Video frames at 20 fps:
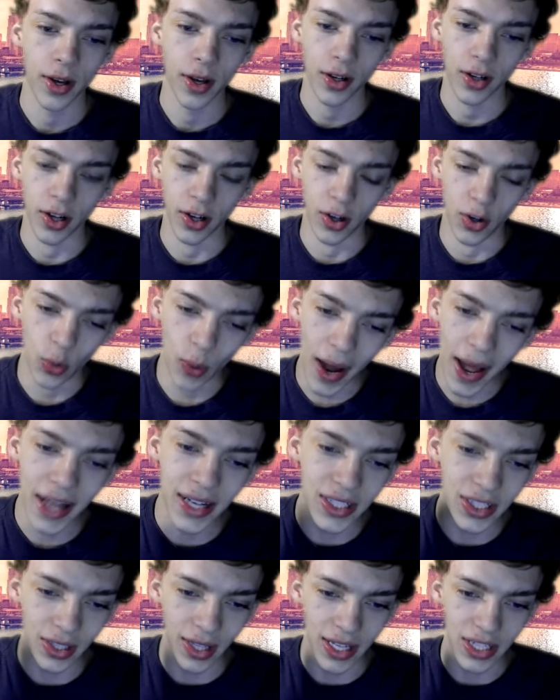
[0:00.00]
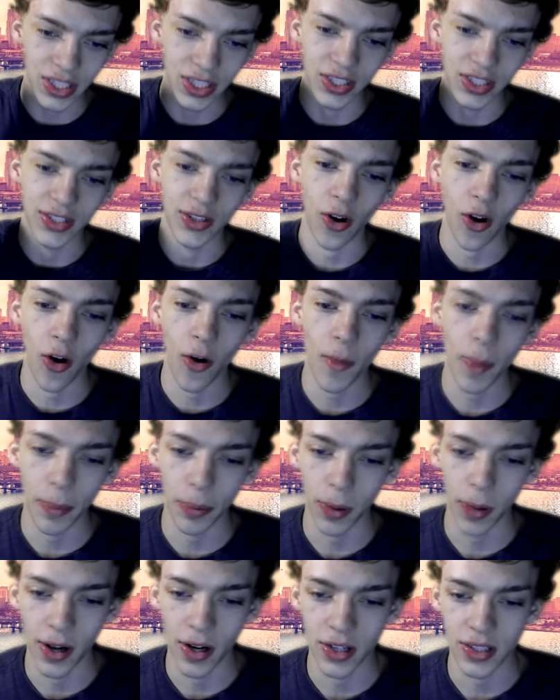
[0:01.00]
Congratulations to all my
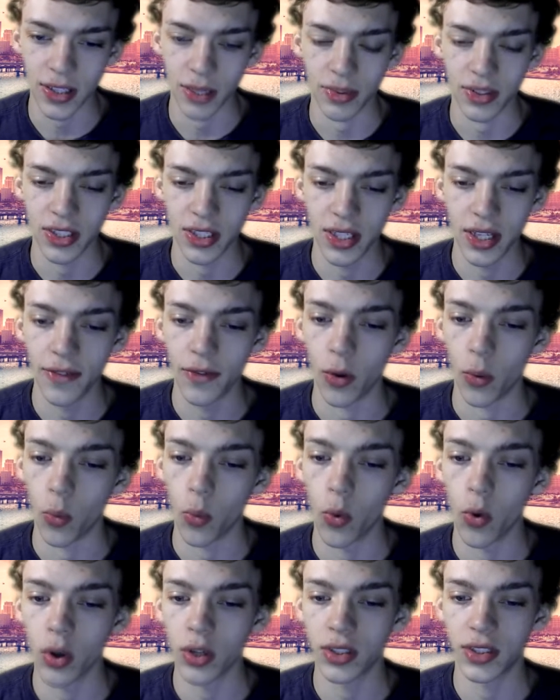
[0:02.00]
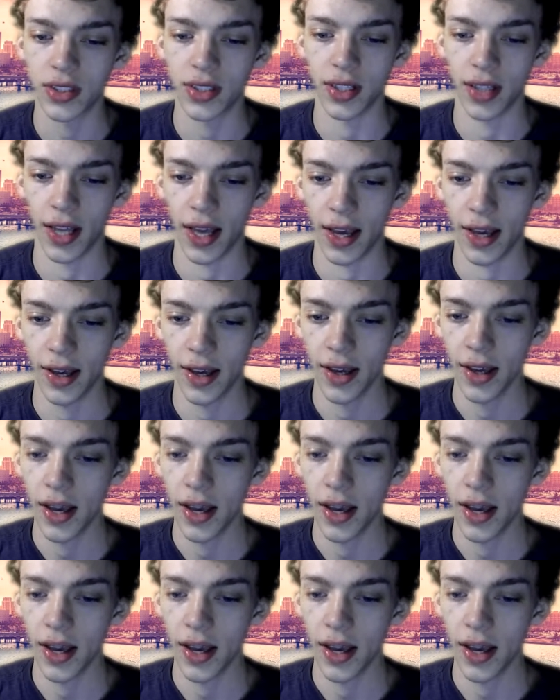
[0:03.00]
players that received awards today.